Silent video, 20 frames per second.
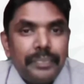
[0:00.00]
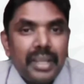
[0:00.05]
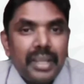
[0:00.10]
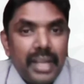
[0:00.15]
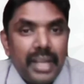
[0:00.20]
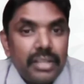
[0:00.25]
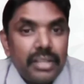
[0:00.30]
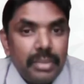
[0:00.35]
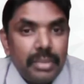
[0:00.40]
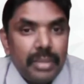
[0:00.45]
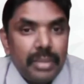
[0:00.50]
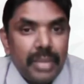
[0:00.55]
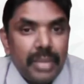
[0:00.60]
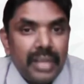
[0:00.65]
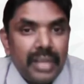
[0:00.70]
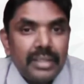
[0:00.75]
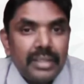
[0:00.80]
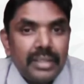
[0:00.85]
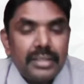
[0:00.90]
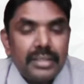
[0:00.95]
It has to be a
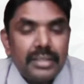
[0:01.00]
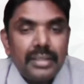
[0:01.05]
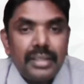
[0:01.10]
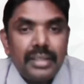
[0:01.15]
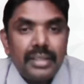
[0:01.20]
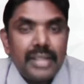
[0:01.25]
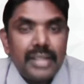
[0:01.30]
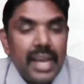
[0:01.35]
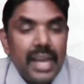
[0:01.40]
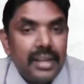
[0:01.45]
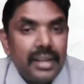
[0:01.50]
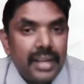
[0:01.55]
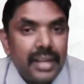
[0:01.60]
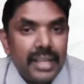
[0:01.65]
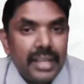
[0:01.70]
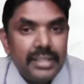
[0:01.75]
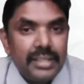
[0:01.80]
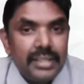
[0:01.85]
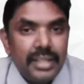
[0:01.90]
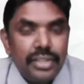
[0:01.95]
balance. The
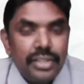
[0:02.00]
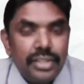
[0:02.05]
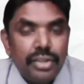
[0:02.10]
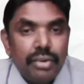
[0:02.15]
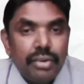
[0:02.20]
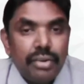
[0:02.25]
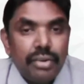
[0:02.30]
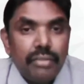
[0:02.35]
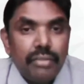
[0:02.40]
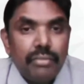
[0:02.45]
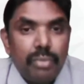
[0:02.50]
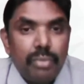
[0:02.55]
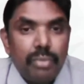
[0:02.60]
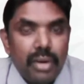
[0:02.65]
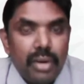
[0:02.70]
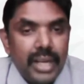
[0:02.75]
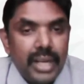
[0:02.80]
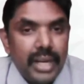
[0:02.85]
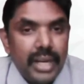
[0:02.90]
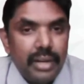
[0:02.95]
standardization of
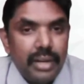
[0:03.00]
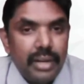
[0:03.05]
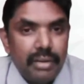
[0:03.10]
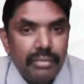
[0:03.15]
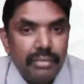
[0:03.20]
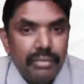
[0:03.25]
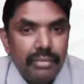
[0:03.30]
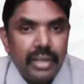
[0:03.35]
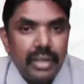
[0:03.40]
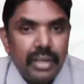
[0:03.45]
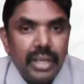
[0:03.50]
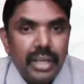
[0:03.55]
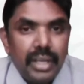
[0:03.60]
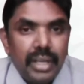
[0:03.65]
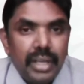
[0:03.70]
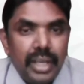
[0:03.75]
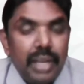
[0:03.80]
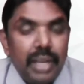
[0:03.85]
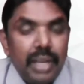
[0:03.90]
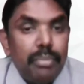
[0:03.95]
what kind of
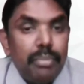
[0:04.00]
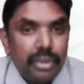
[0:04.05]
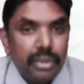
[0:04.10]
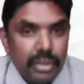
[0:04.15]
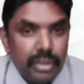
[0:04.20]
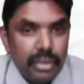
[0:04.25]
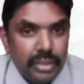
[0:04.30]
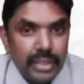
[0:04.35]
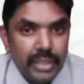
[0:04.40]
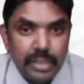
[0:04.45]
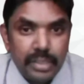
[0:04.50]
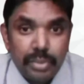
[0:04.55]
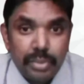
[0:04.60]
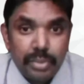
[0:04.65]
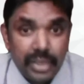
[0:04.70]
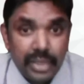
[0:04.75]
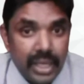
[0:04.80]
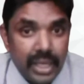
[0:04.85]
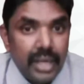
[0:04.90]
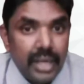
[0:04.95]
input also is
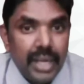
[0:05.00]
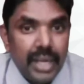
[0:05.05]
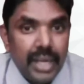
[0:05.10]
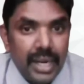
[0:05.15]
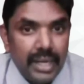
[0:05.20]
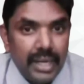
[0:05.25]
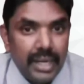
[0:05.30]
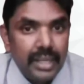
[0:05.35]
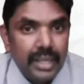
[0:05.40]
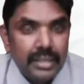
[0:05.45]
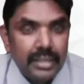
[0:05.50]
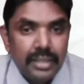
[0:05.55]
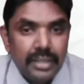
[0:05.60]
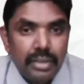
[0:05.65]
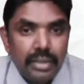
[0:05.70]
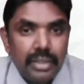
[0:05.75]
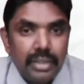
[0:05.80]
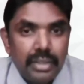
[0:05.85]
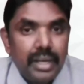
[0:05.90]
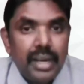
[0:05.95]
put. There are guidelines,
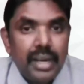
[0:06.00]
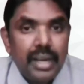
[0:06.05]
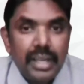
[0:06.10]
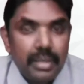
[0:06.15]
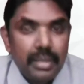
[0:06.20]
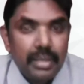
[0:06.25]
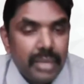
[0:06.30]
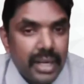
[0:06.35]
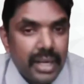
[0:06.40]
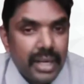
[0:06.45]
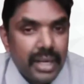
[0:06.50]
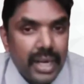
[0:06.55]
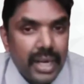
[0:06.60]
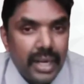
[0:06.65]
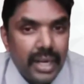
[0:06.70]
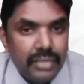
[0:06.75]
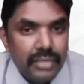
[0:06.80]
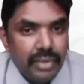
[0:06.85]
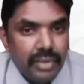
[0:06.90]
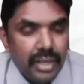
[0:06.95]
there are EMR
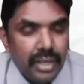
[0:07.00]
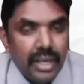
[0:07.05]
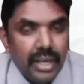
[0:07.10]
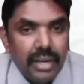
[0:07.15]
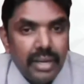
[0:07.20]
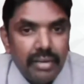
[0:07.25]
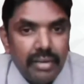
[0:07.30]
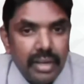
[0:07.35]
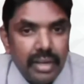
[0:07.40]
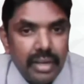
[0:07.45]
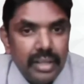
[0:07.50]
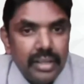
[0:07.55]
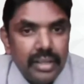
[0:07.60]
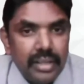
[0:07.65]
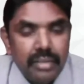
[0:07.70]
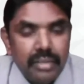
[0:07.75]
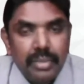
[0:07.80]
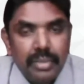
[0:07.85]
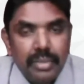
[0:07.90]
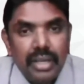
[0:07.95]
guidelines for a country
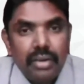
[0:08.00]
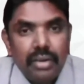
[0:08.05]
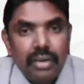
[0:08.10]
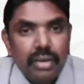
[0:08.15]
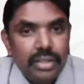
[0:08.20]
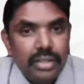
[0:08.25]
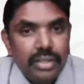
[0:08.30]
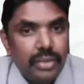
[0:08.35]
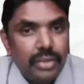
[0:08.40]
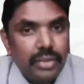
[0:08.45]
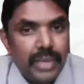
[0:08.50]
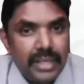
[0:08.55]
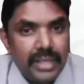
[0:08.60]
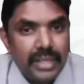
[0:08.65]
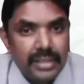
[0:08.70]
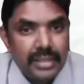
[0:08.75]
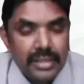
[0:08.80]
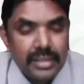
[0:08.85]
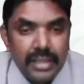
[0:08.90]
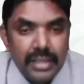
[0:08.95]
that have been launched in
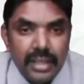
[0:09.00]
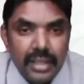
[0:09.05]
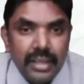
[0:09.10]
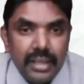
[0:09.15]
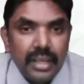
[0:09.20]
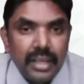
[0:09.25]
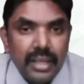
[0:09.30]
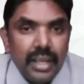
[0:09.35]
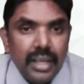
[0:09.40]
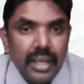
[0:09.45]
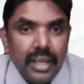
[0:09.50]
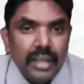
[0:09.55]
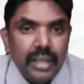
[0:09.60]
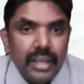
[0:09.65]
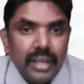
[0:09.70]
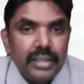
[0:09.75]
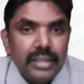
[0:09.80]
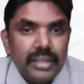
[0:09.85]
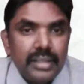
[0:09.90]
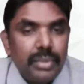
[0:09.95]
2016.
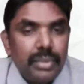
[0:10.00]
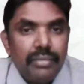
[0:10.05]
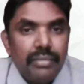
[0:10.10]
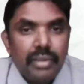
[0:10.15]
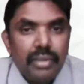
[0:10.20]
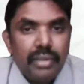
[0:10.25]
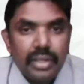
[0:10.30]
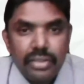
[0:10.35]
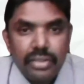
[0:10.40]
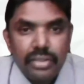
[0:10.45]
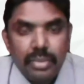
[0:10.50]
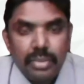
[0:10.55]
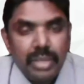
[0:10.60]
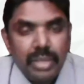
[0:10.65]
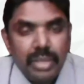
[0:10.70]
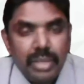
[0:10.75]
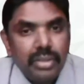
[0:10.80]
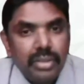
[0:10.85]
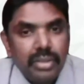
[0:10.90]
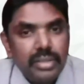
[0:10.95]
There's a way for us to be
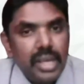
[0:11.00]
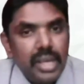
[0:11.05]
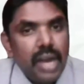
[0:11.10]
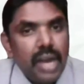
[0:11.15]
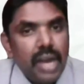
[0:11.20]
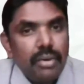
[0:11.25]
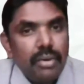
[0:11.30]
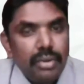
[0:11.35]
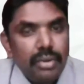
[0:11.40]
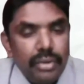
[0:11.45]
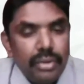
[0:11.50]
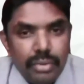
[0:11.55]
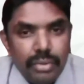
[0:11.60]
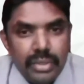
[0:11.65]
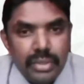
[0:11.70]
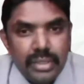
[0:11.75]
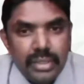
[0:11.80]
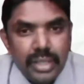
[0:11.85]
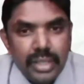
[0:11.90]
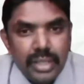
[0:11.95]
able to see how do you
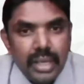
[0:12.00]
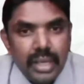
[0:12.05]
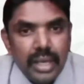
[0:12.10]
use